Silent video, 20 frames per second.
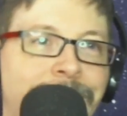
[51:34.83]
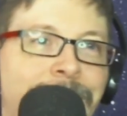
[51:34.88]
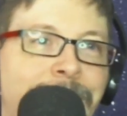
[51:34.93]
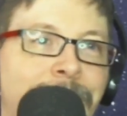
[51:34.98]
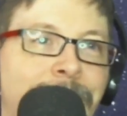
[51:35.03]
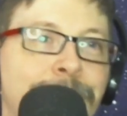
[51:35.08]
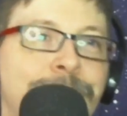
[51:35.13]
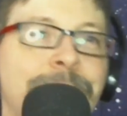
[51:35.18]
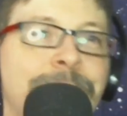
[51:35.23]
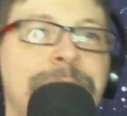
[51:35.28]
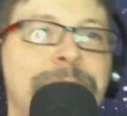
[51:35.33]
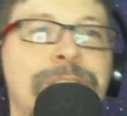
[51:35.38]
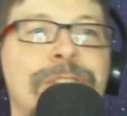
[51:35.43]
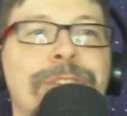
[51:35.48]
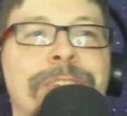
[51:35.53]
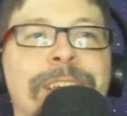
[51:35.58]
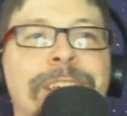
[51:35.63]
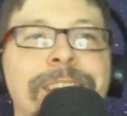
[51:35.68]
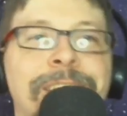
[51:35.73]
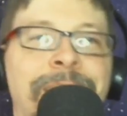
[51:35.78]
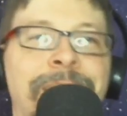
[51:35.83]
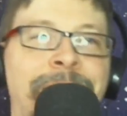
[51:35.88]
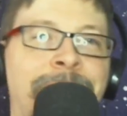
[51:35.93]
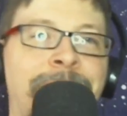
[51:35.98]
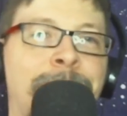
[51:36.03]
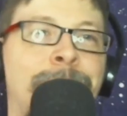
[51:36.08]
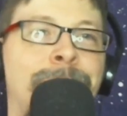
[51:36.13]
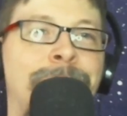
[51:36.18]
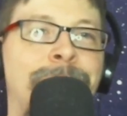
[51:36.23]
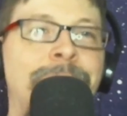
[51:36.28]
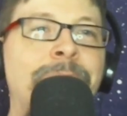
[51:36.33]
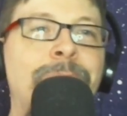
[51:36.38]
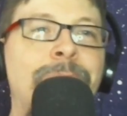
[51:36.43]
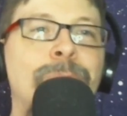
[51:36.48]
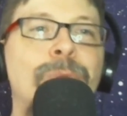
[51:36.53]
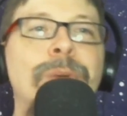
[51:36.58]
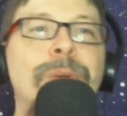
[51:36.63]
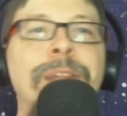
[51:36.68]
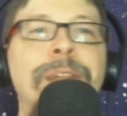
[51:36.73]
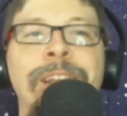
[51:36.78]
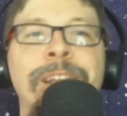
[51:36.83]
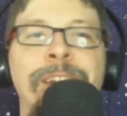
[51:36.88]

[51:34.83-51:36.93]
Avengers Endgame not winning an